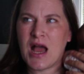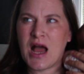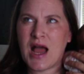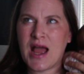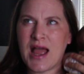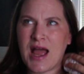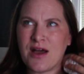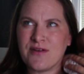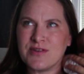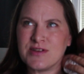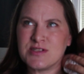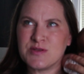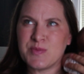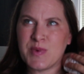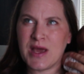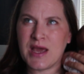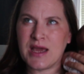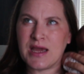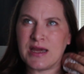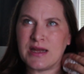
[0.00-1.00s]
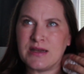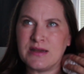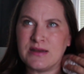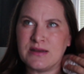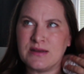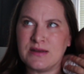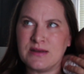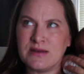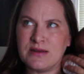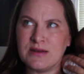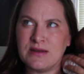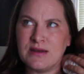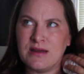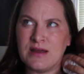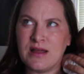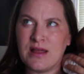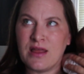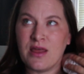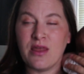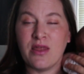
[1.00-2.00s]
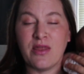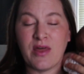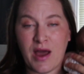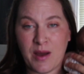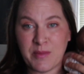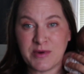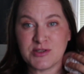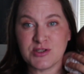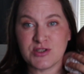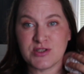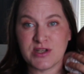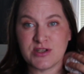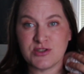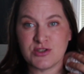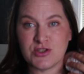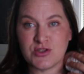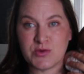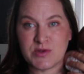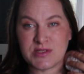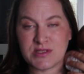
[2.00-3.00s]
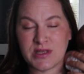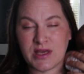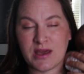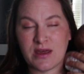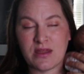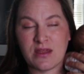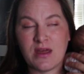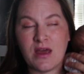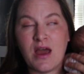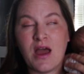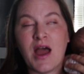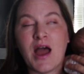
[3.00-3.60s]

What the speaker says: I haven't paid that much attention to his length.